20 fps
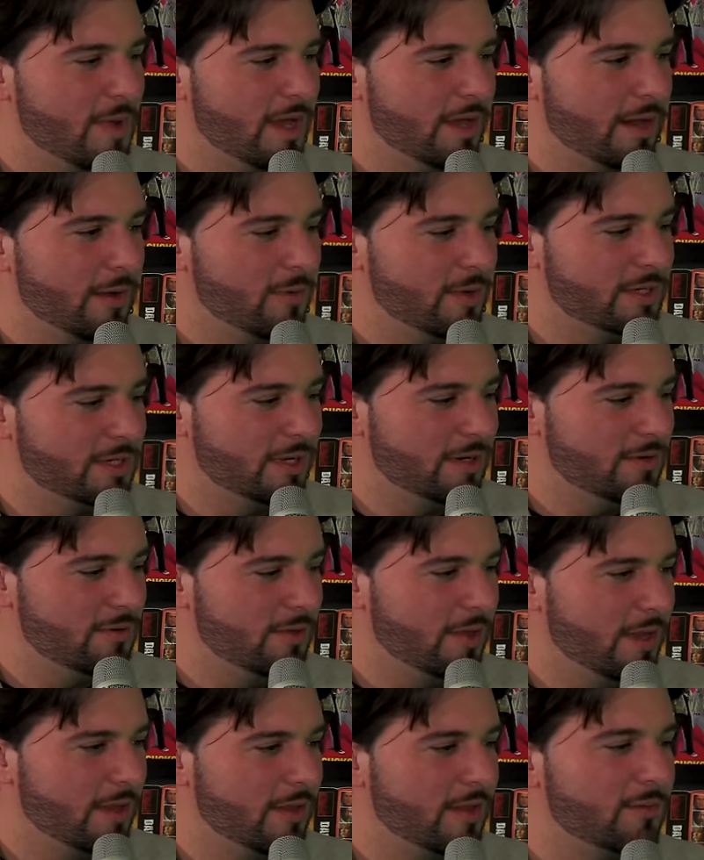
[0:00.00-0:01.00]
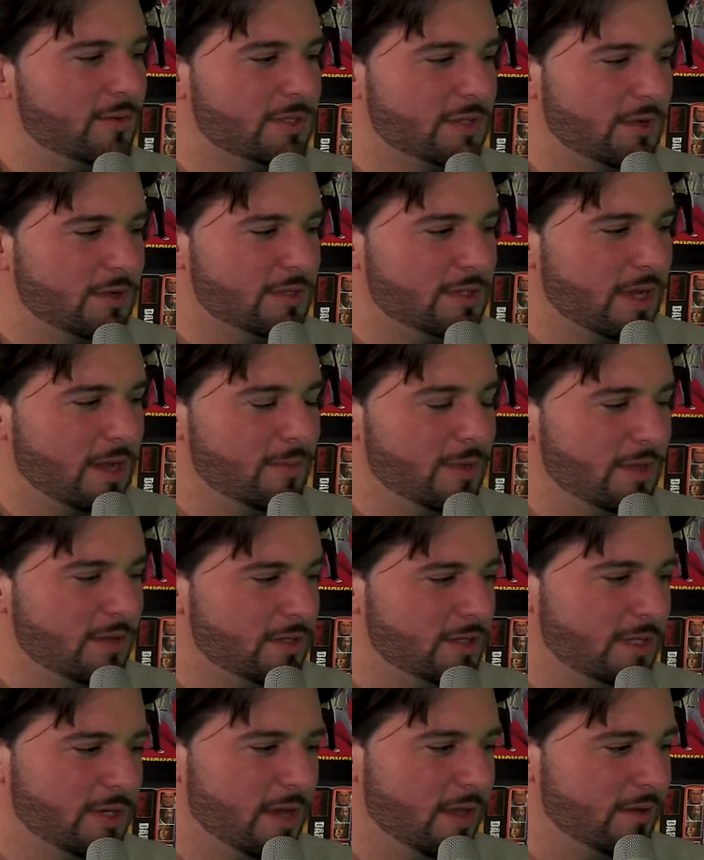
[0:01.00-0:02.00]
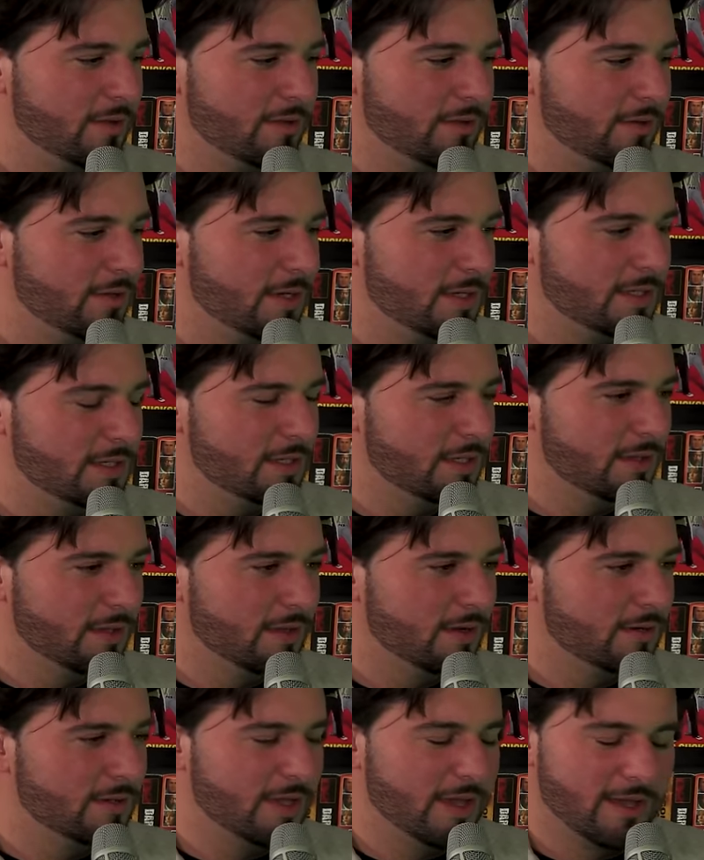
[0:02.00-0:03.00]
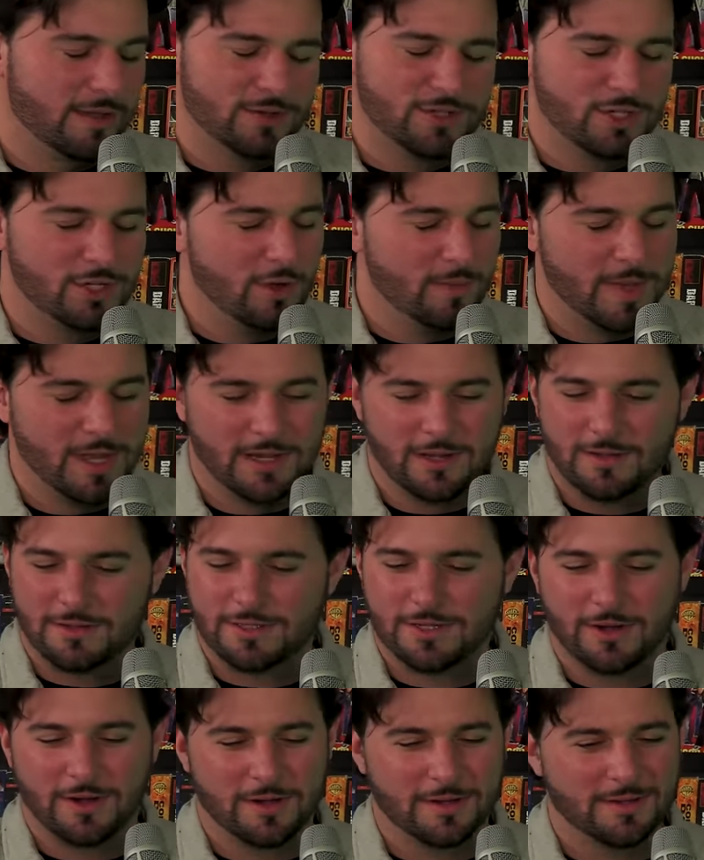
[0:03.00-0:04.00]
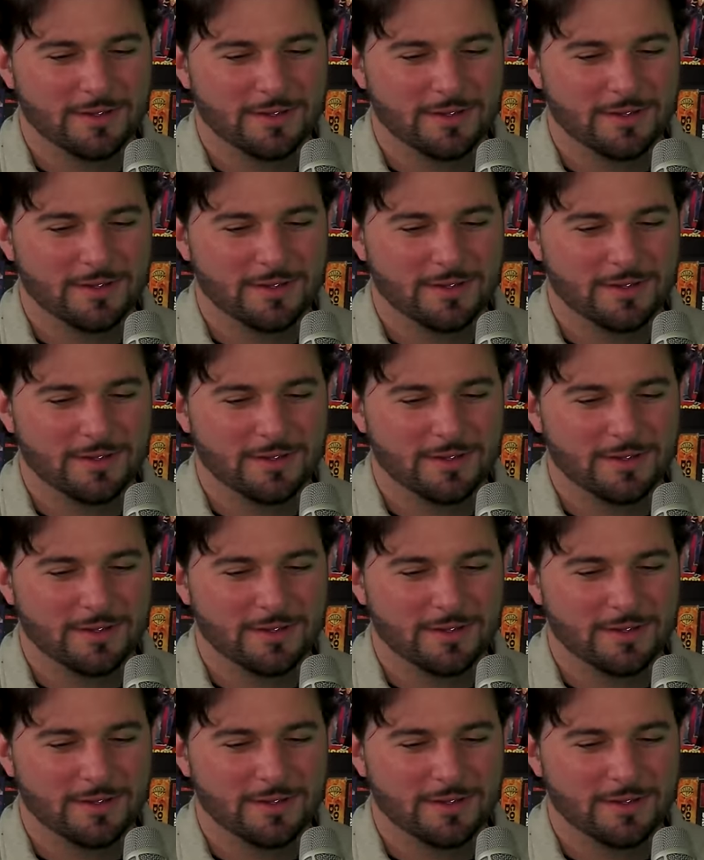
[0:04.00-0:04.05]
man, I wish I knew that. There was also, there's another deleted scene there. Yeah, there's so many. Sorry.